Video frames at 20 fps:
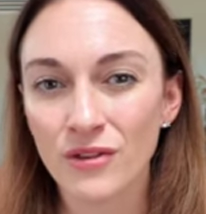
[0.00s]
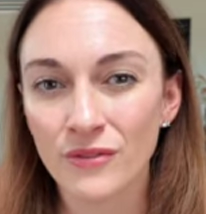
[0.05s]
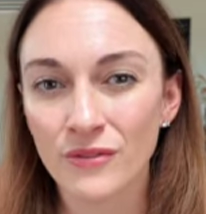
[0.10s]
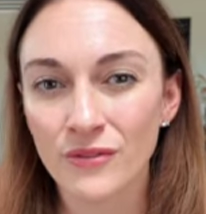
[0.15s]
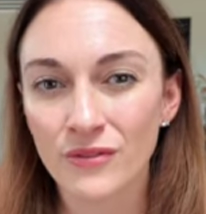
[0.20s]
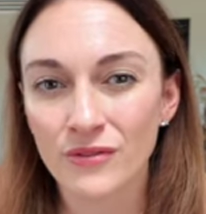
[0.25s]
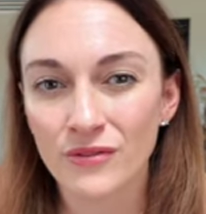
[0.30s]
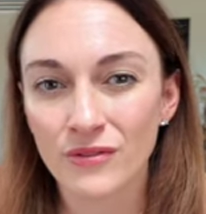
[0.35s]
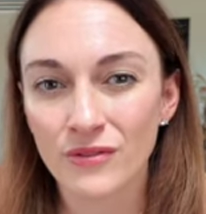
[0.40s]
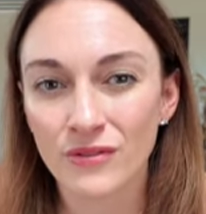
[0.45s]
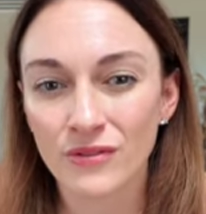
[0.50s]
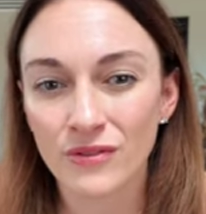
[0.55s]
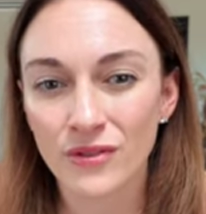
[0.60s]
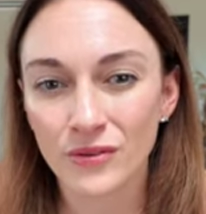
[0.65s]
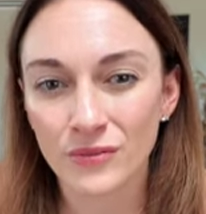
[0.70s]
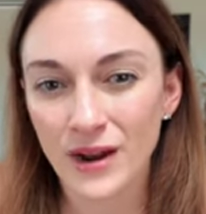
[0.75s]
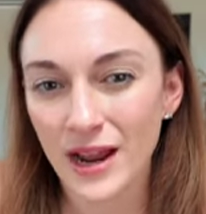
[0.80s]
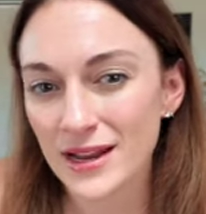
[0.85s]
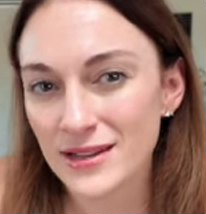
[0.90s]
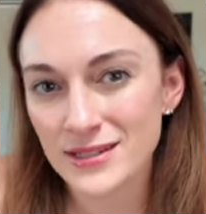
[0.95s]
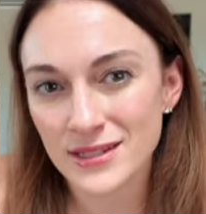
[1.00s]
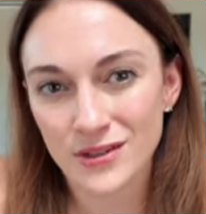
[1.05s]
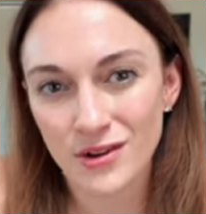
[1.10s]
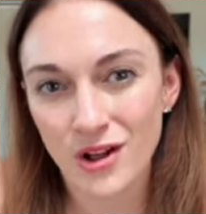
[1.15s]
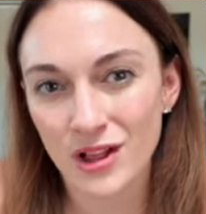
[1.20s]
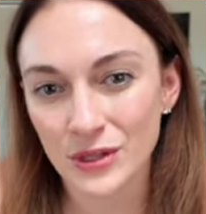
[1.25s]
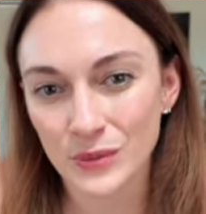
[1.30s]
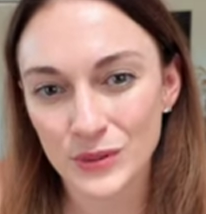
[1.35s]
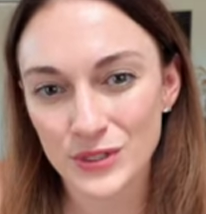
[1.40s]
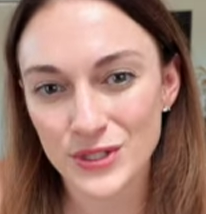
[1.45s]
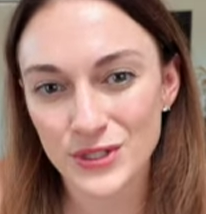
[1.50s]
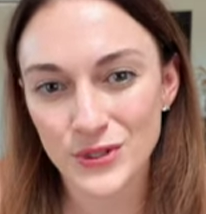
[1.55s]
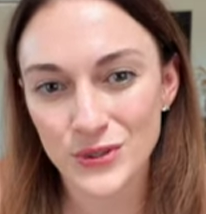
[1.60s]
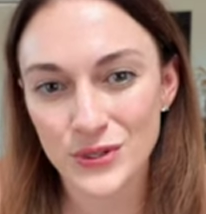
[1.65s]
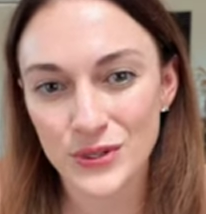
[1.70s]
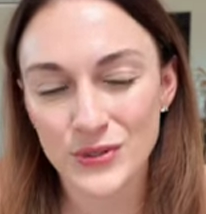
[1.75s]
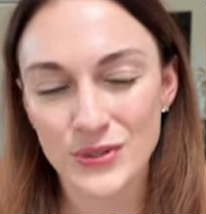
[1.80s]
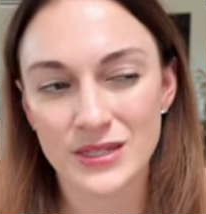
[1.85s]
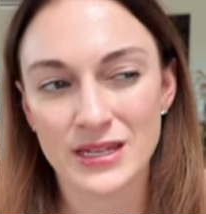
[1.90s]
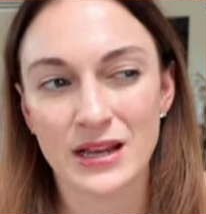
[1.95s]
of the rides in Hollywood
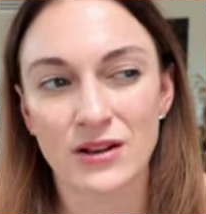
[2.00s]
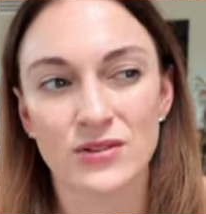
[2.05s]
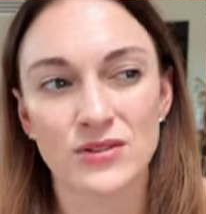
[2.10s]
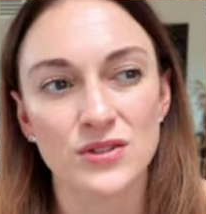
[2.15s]
Studios now.